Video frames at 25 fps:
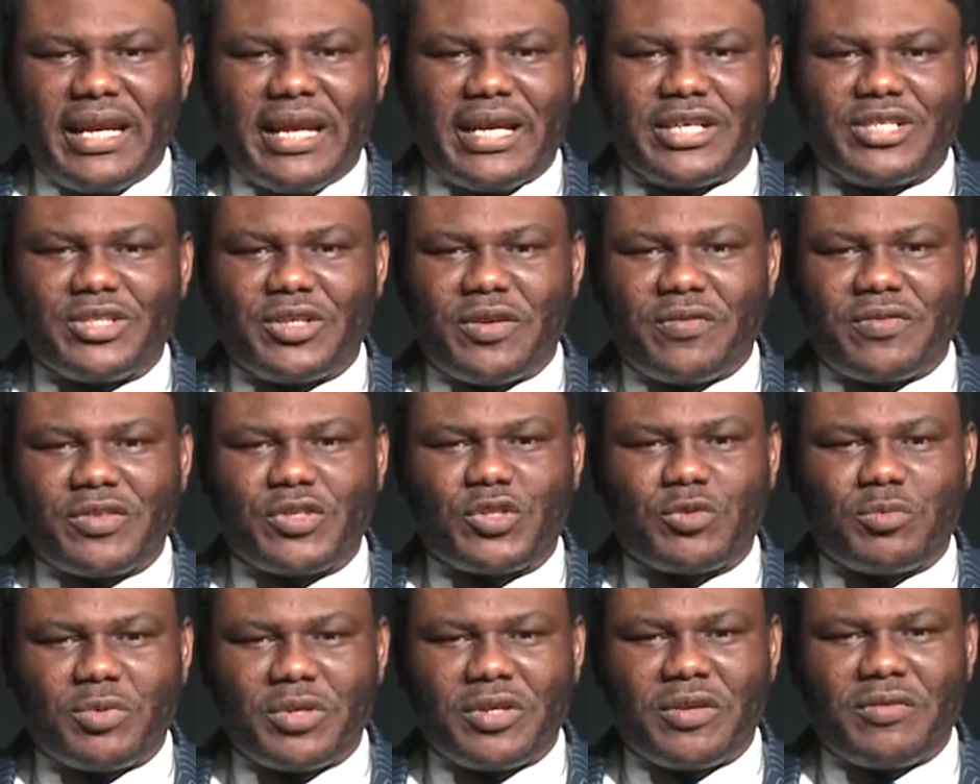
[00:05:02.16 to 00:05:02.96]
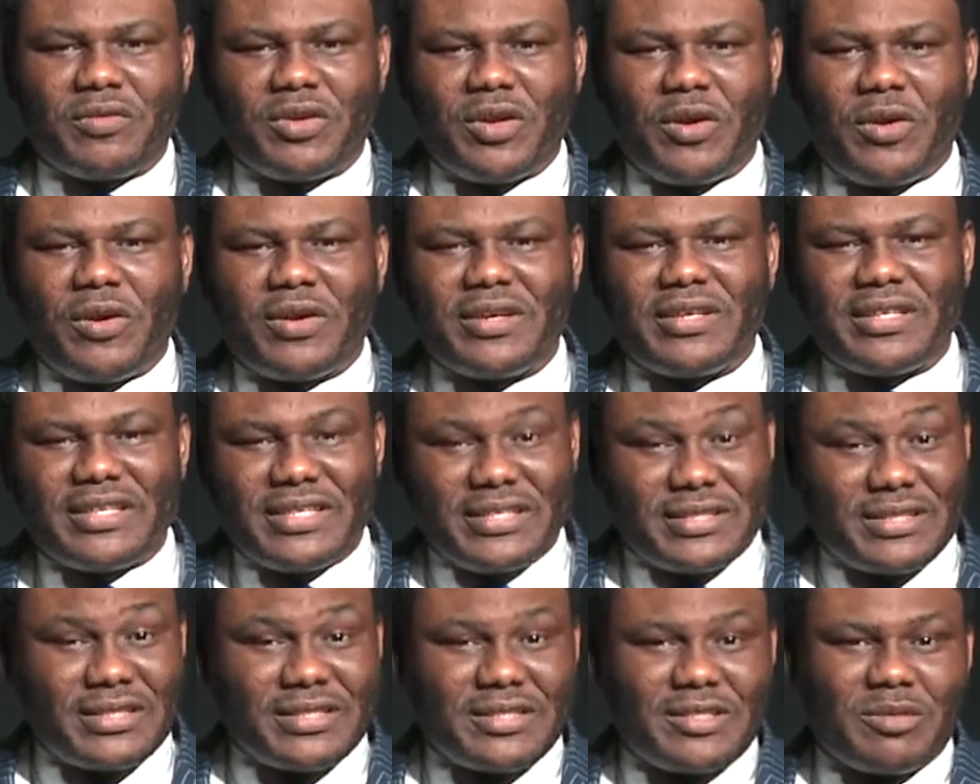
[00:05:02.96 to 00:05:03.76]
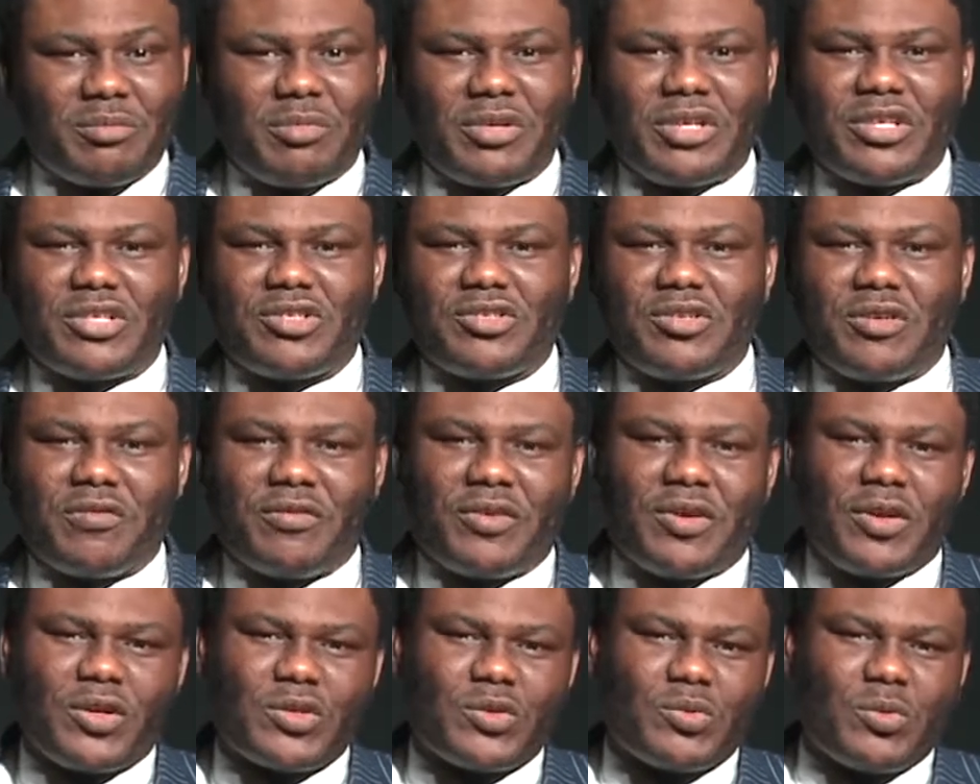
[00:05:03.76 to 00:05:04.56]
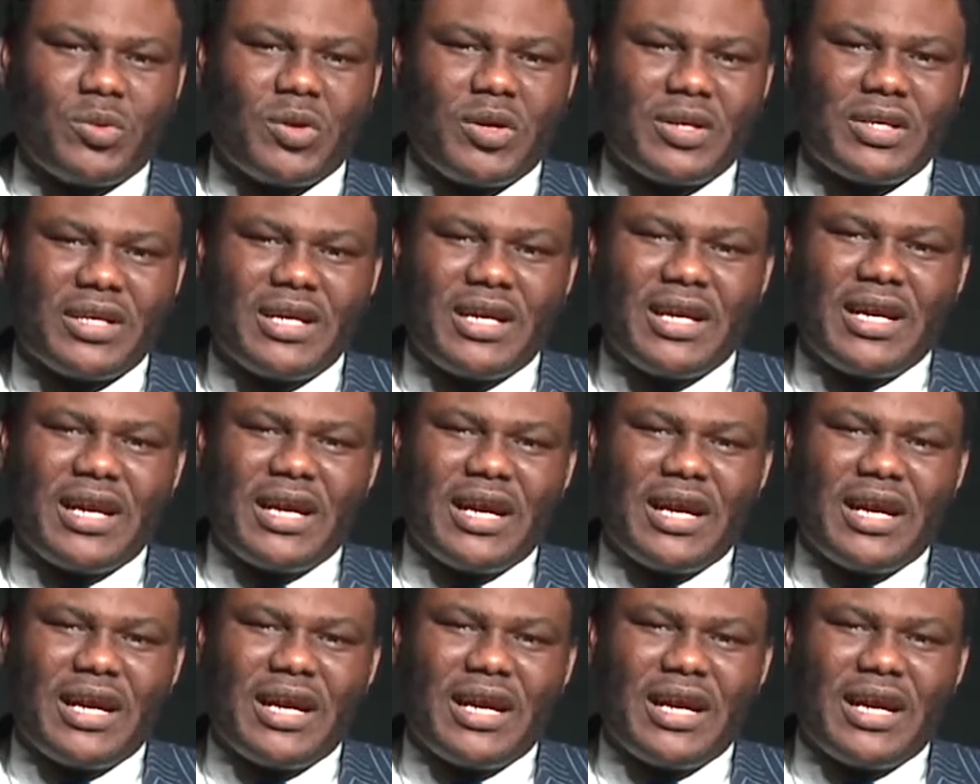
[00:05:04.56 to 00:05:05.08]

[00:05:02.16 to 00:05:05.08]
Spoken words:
energy of the Spirit of God. This is the ministry of God's word,